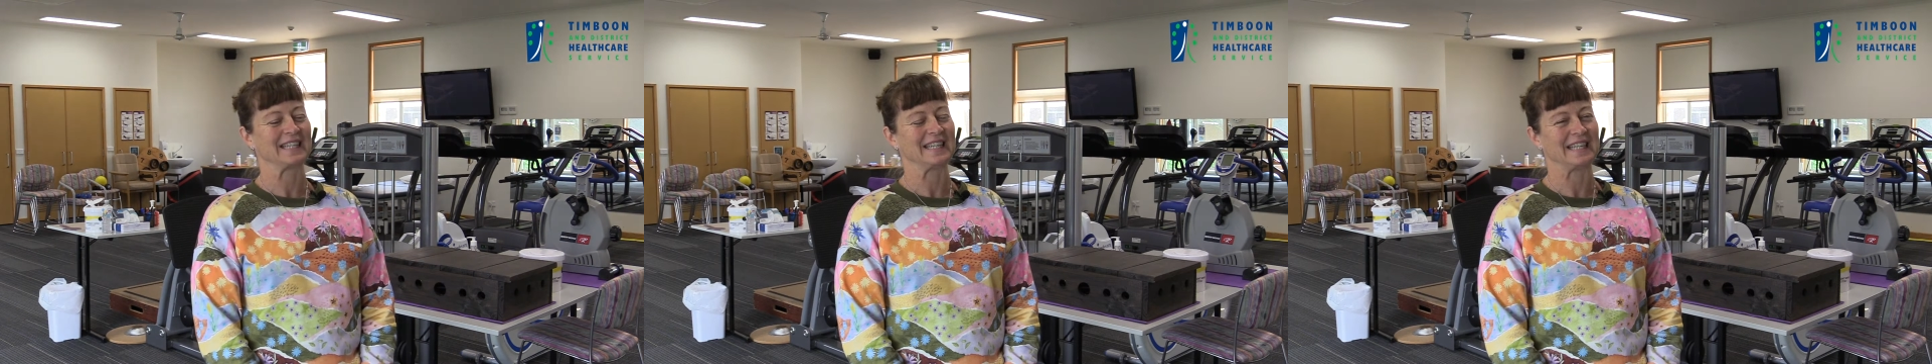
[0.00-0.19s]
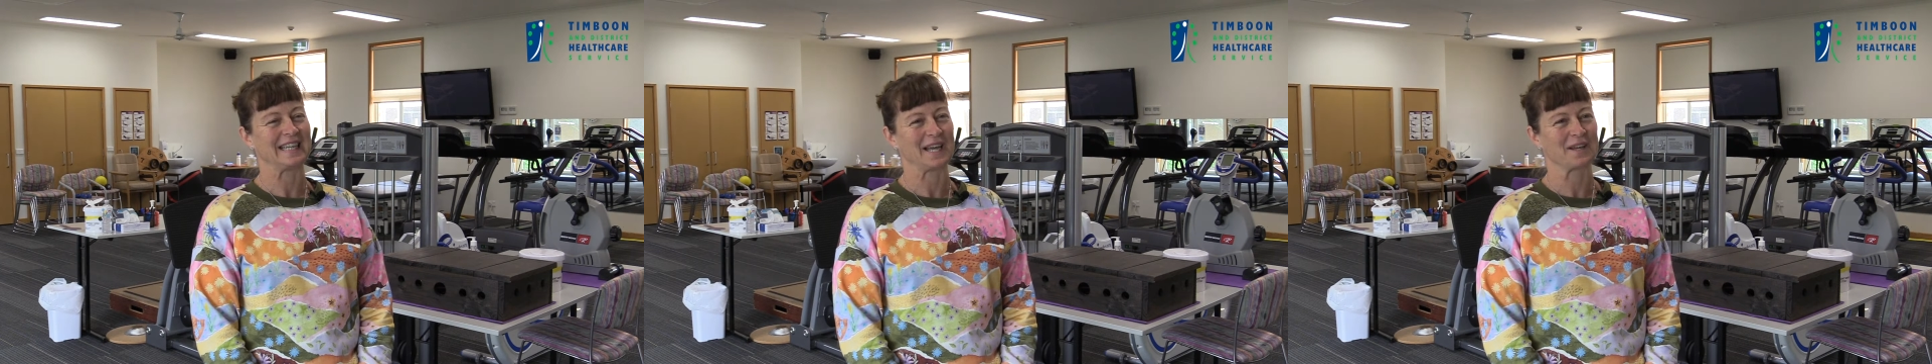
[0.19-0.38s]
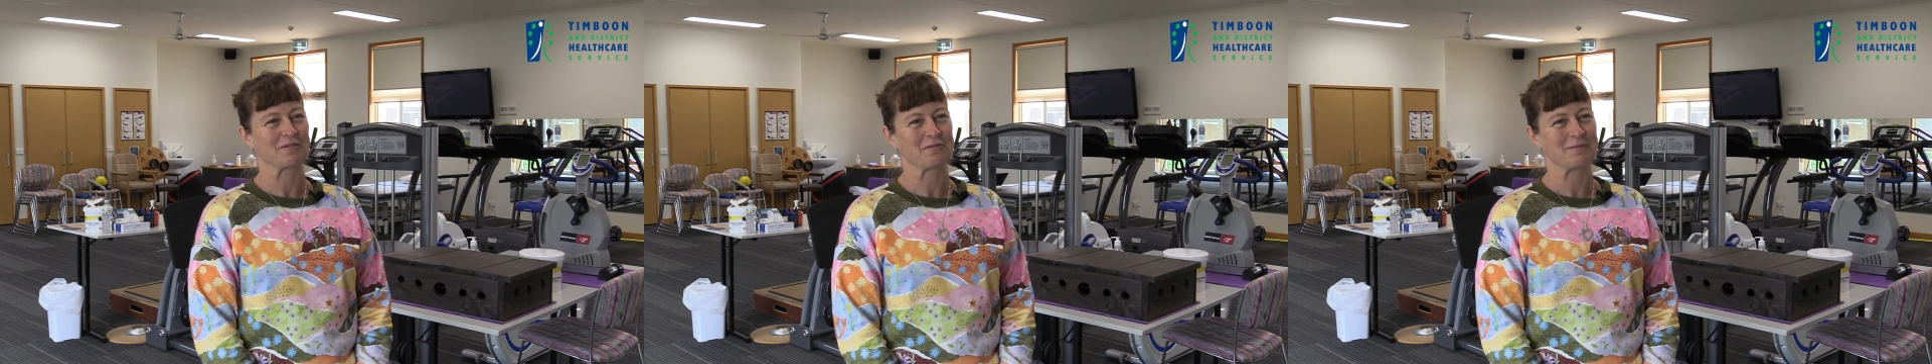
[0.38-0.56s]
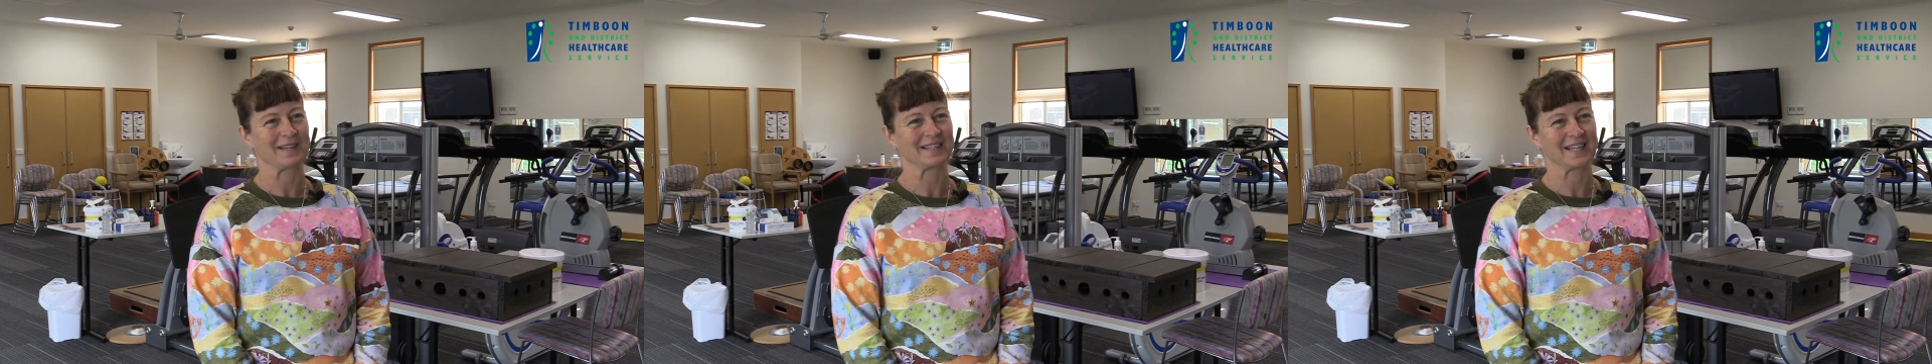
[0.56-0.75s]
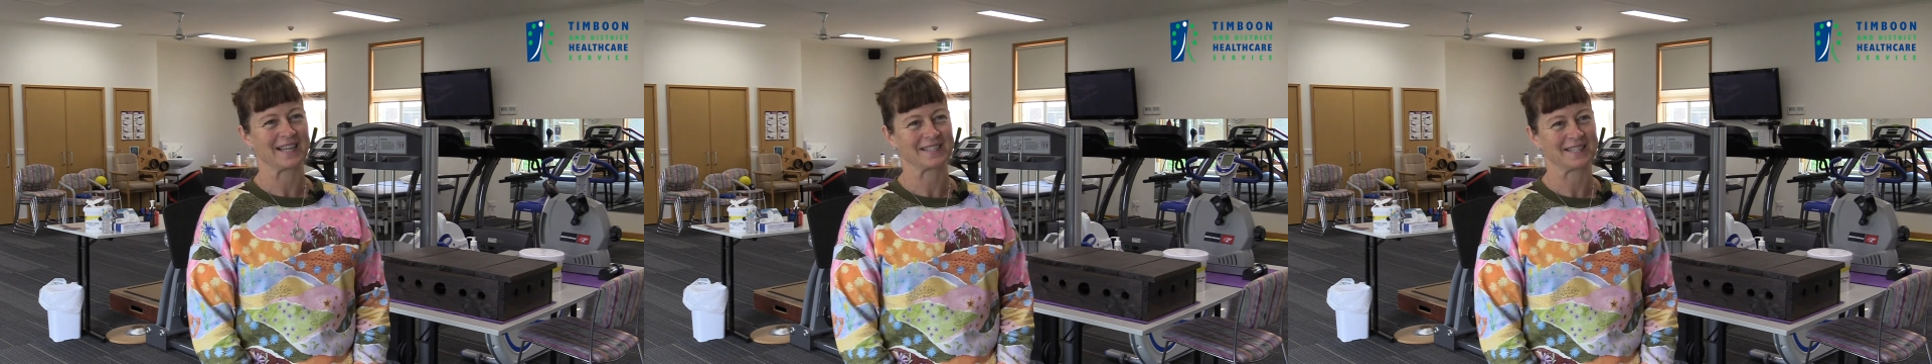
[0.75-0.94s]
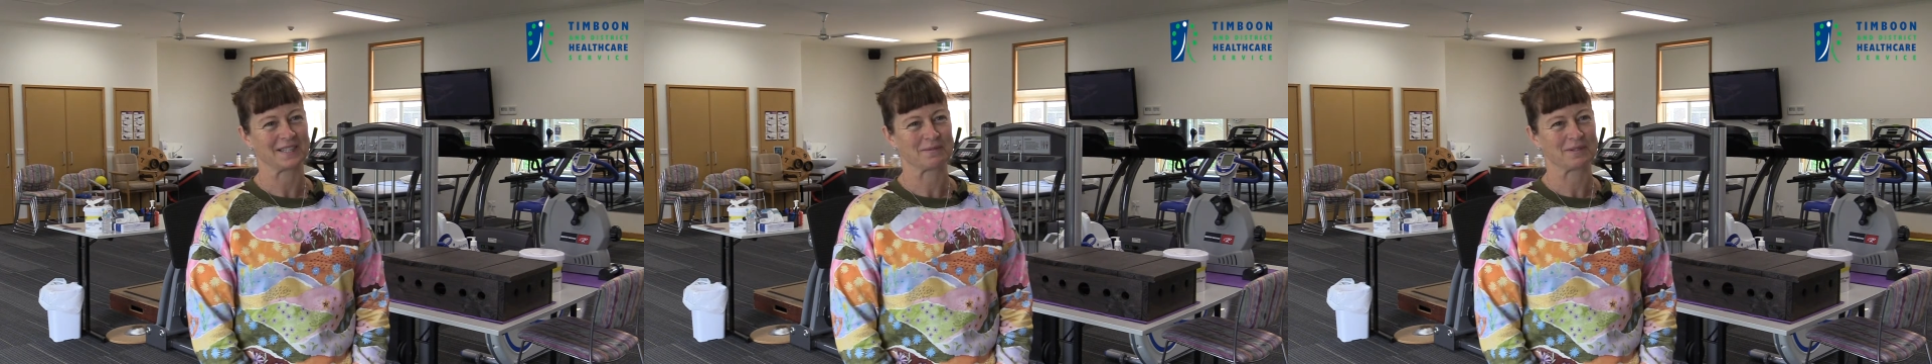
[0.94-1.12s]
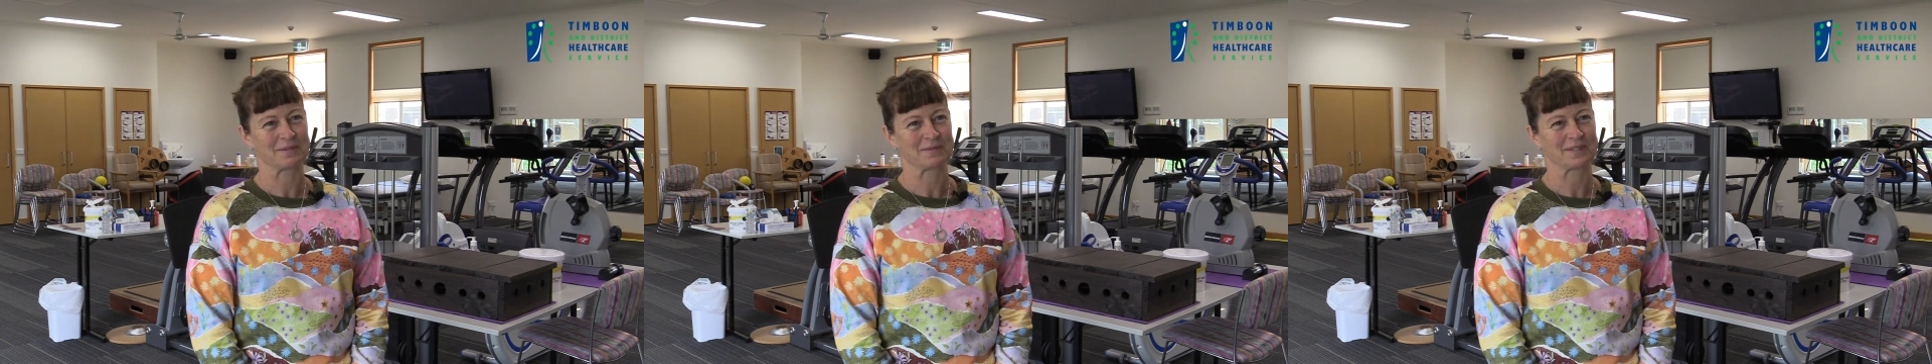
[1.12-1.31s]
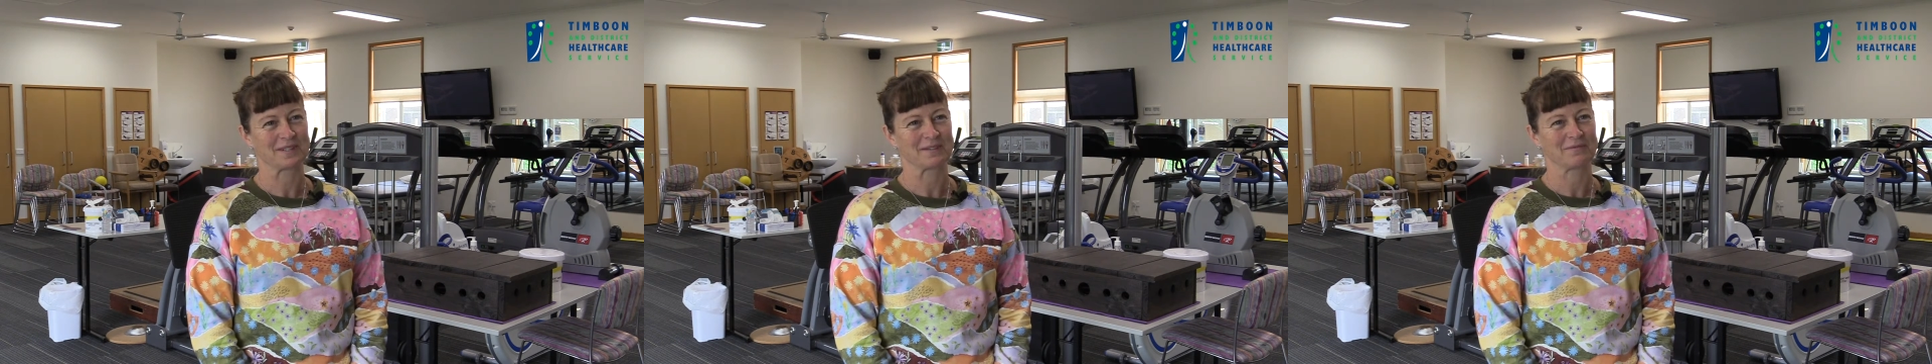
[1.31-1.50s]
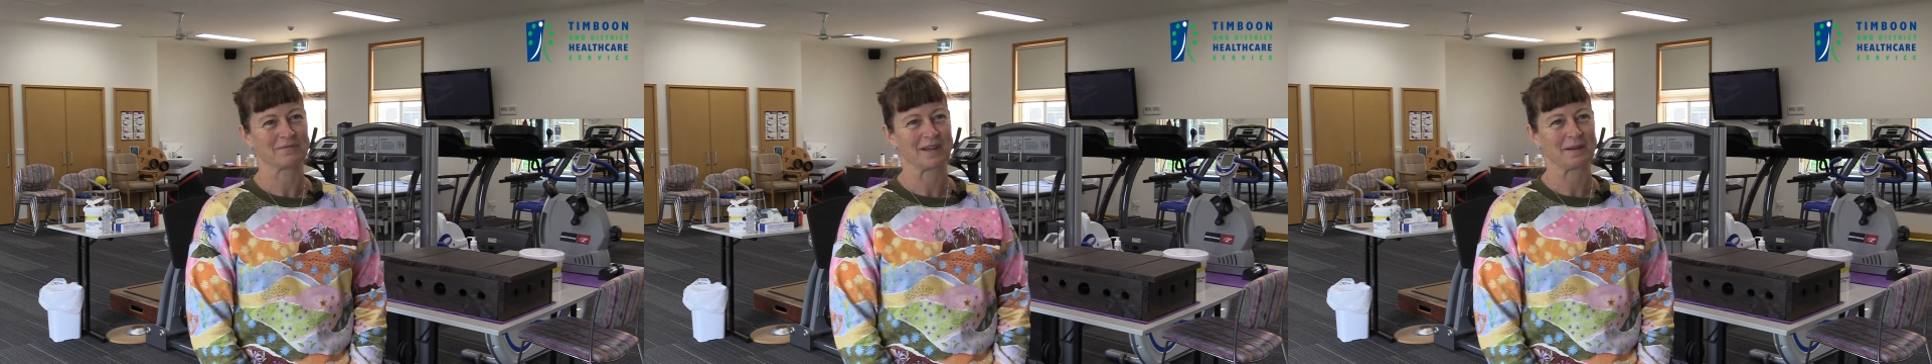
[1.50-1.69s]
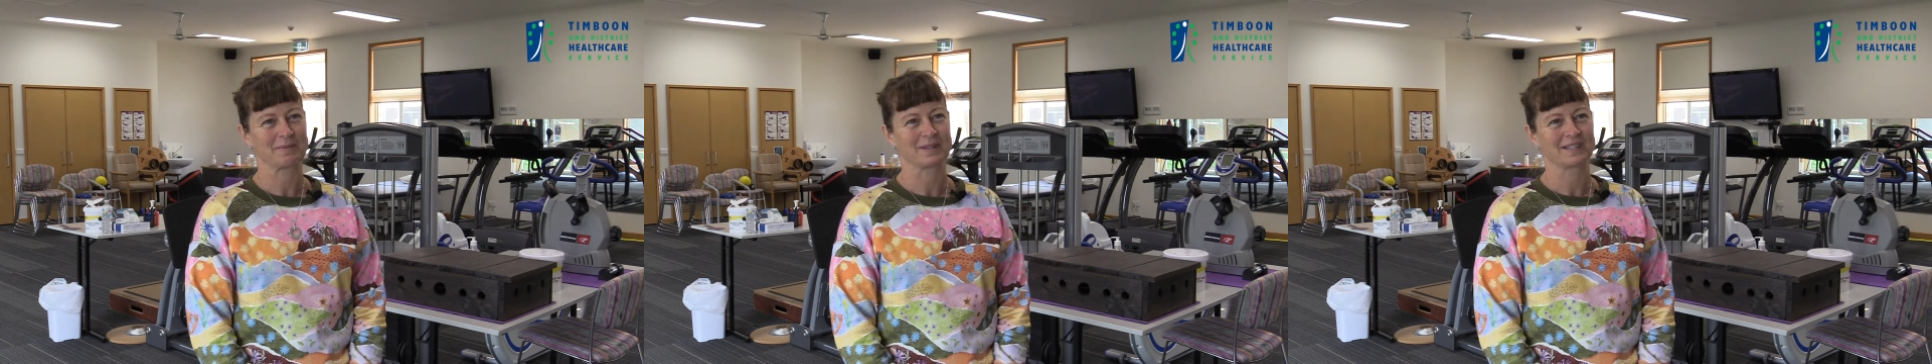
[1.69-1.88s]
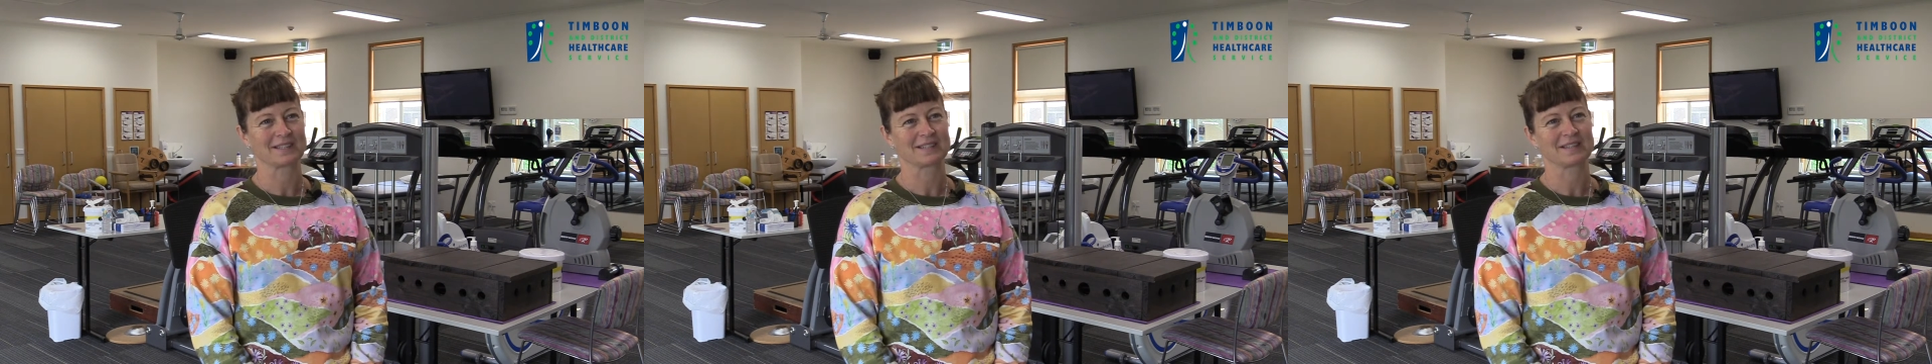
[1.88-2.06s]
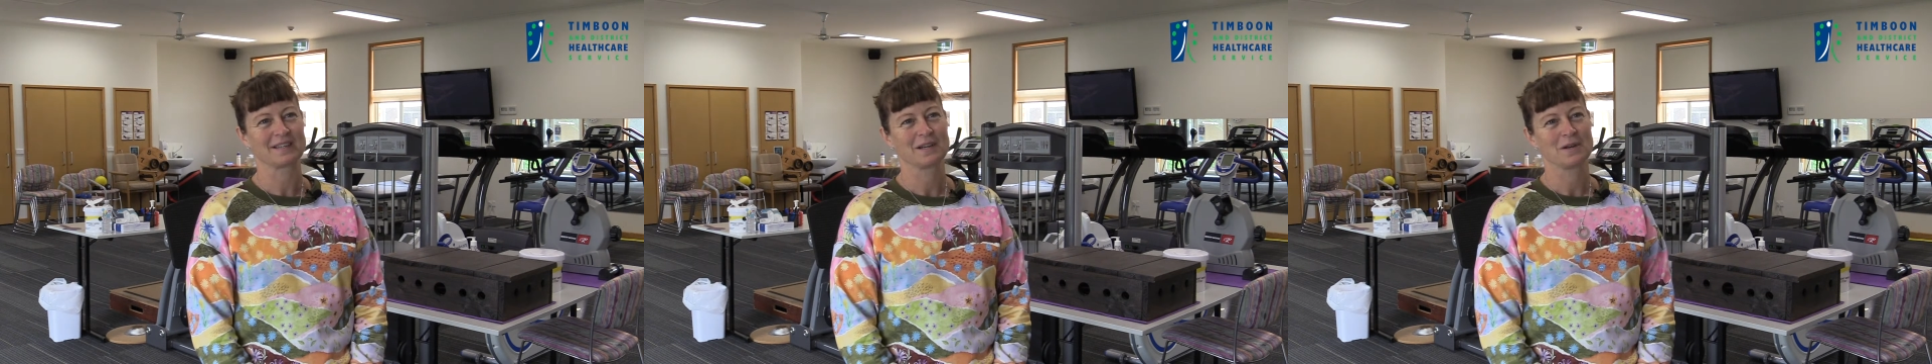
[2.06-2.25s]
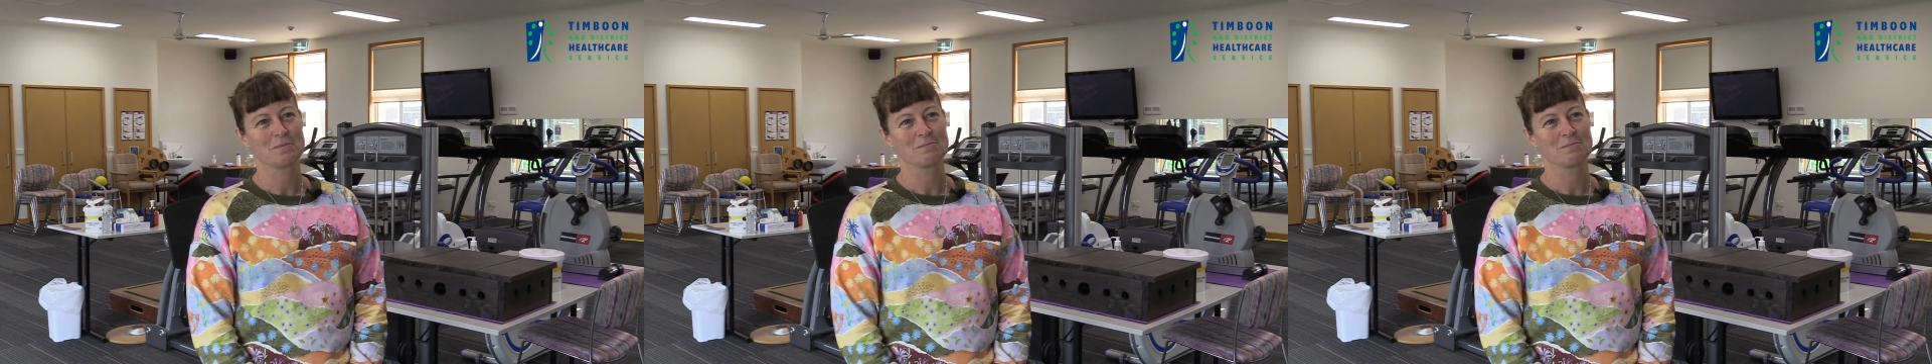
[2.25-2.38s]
the Kangaroo Classic, which was a fabulous